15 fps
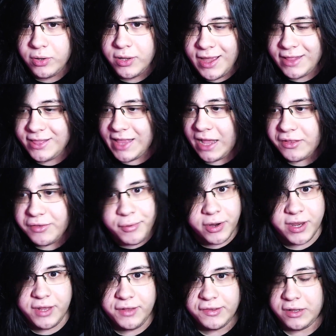And that's where
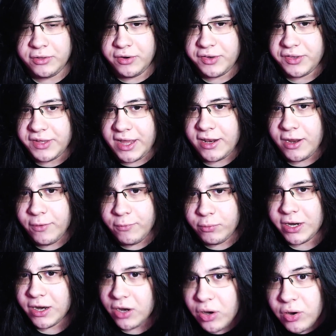his understanding of what
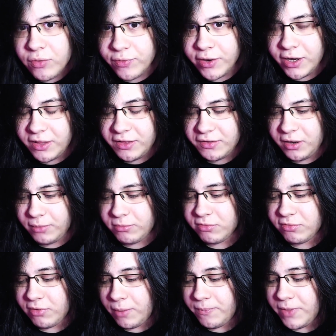a girlfriend is comes
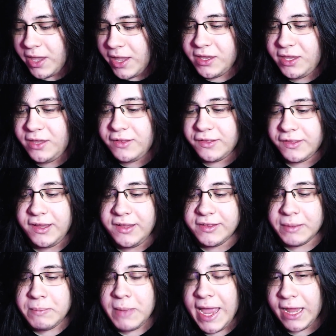from. He sees
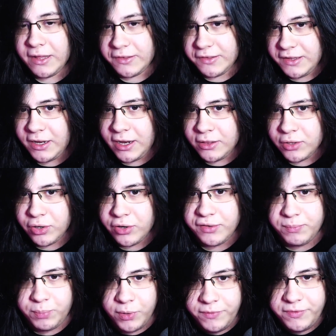a magazine and there's
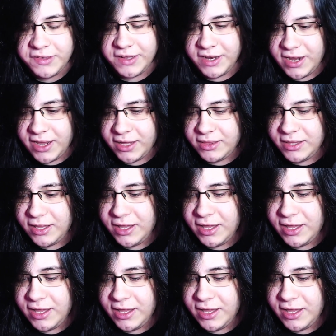boobs in it.